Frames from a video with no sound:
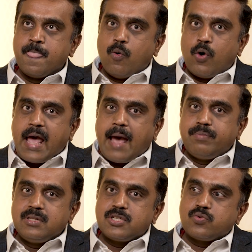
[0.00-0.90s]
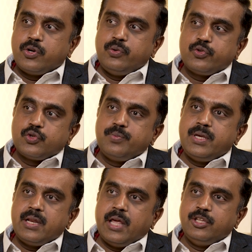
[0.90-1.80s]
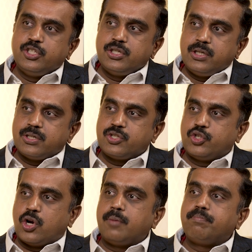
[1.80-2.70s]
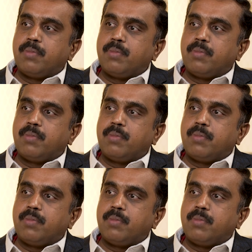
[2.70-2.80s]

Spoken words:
what happens is what used to be an engineer's job